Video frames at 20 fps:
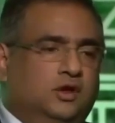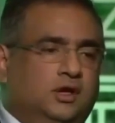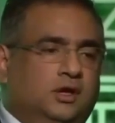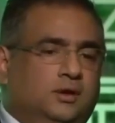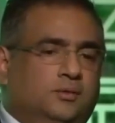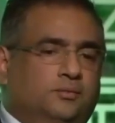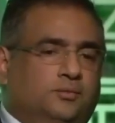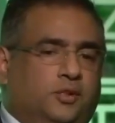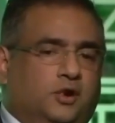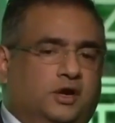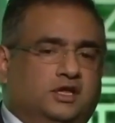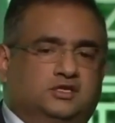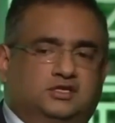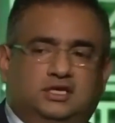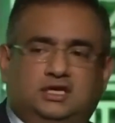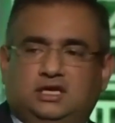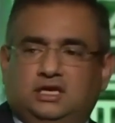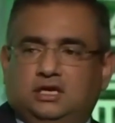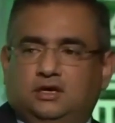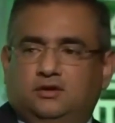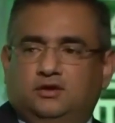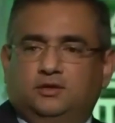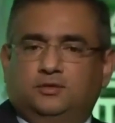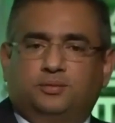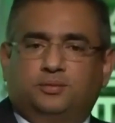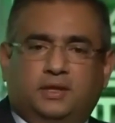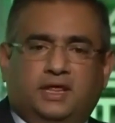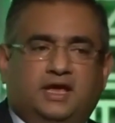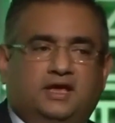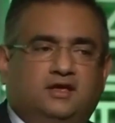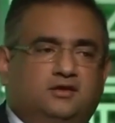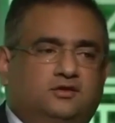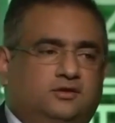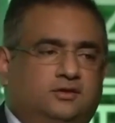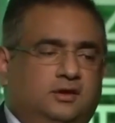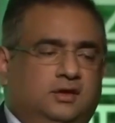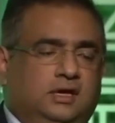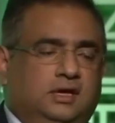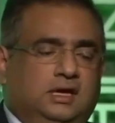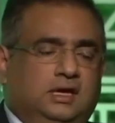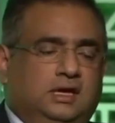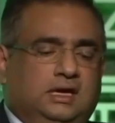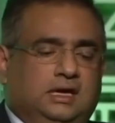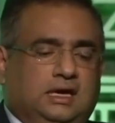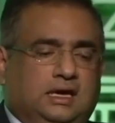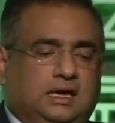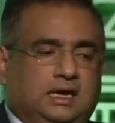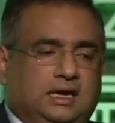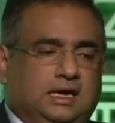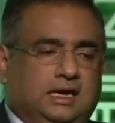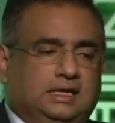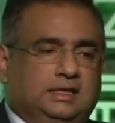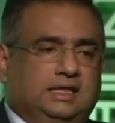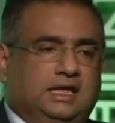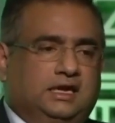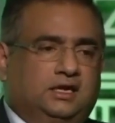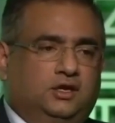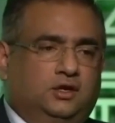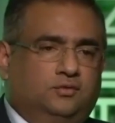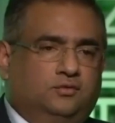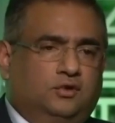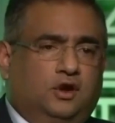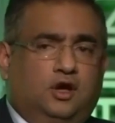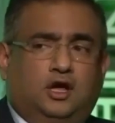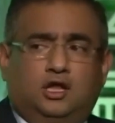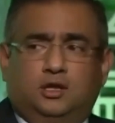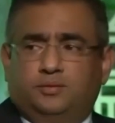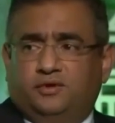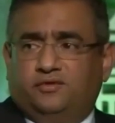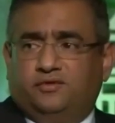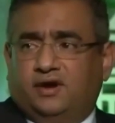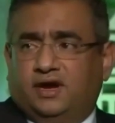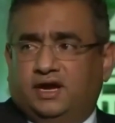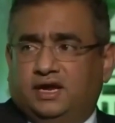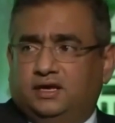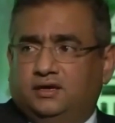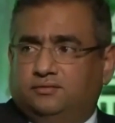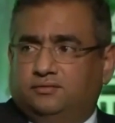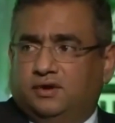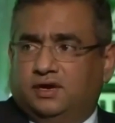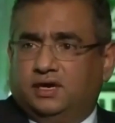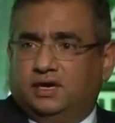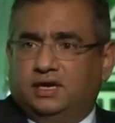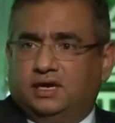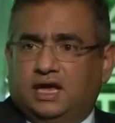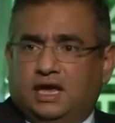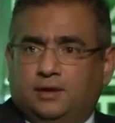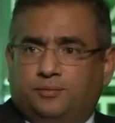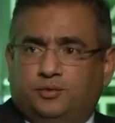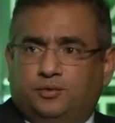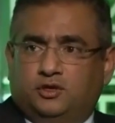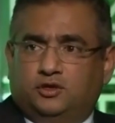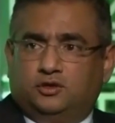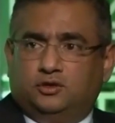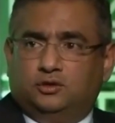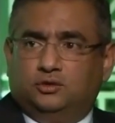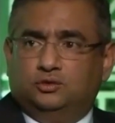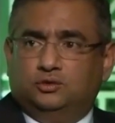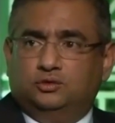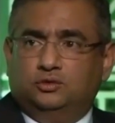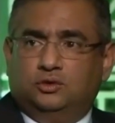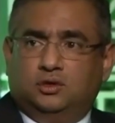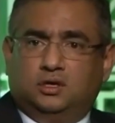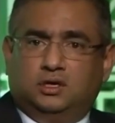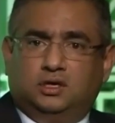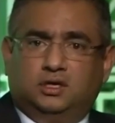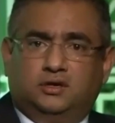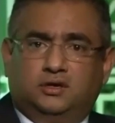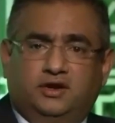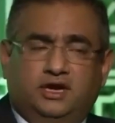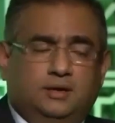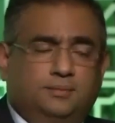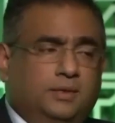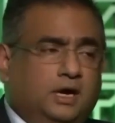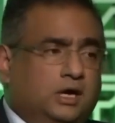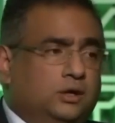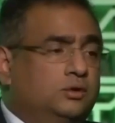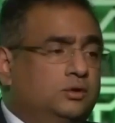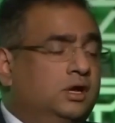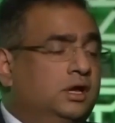put a CEO in place that you will all be very, very happy to read about.